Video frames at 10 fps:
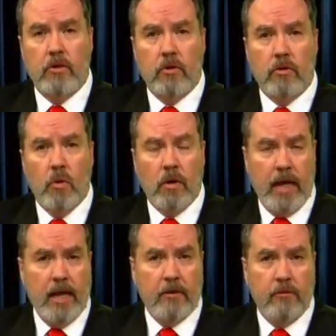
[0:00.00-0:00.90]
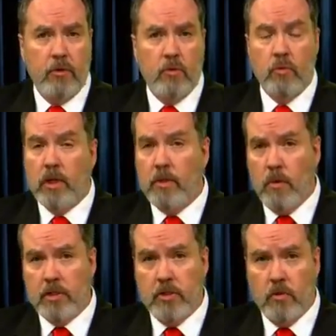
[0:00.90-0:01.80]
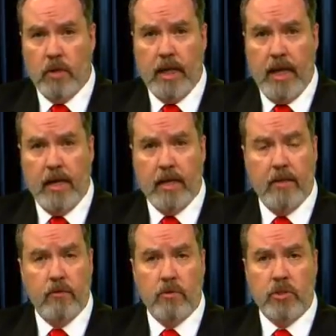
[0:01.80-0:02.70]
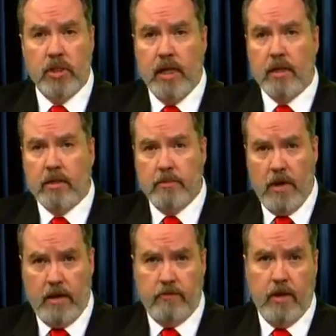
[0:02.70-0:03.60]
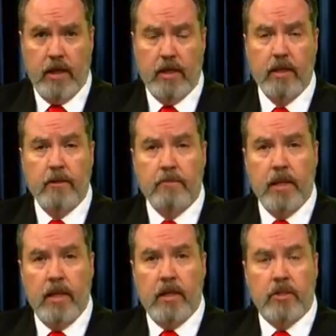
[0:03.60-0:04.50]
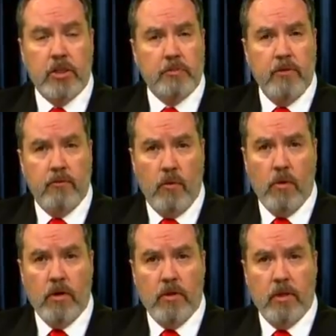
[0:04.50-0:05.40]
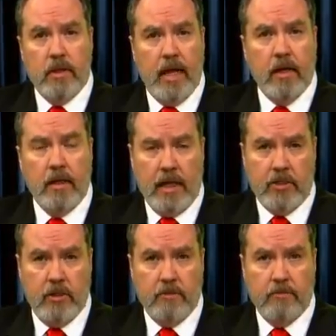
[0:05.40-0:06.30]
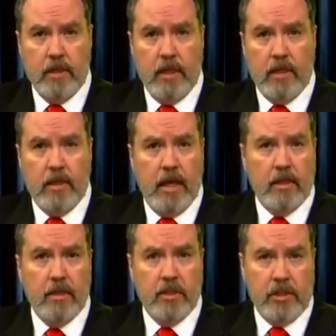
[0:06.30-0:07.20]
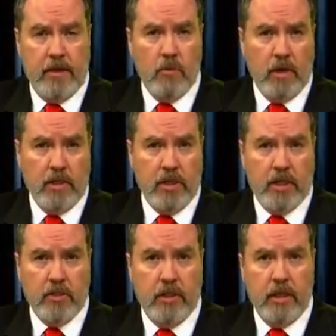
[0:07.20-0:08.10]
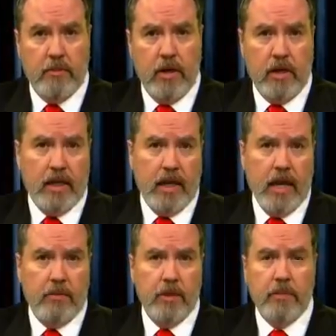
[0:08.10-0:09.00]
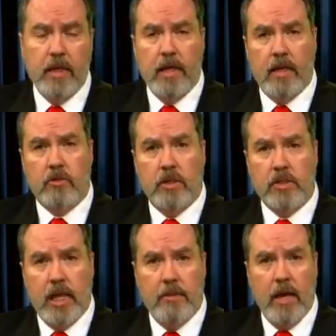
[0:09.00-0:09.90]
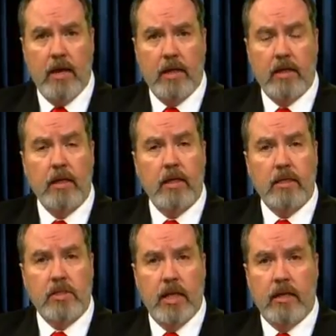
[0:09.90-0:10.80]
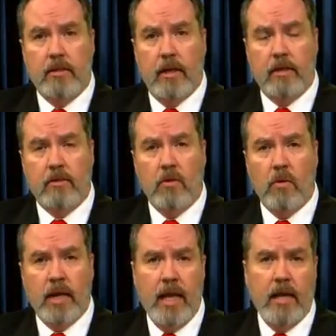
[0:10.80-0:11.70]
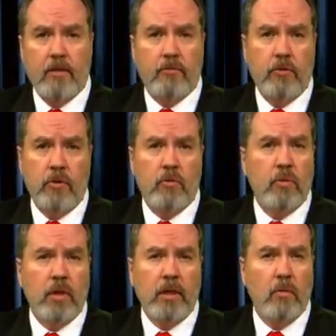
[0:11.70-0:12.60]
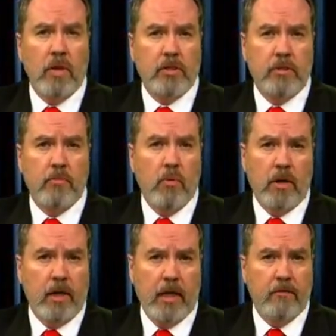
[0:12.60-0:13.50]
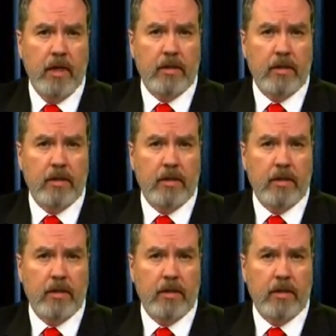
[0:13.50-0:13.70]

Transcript: your organic food really wasn't organic if it was genetically modified. Just before that election, this same organization, the American Academy of Pediatrics, came out and said that organic food really wasn't important to give